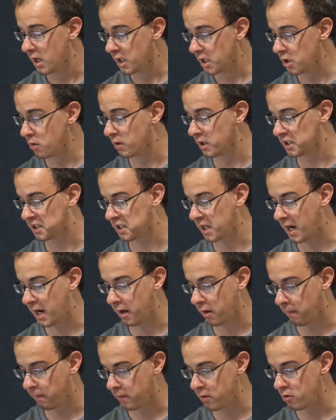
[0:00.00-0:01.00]
You Decide,
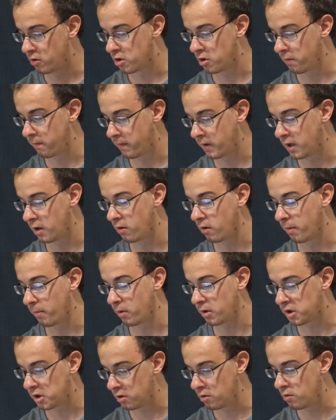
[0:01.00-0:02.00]
or future video
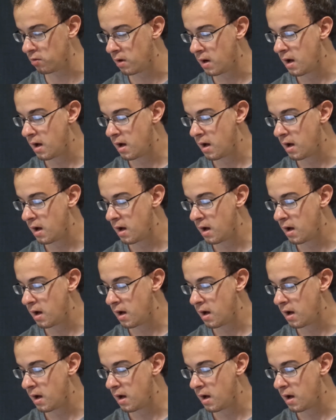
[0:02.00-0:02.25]
number two.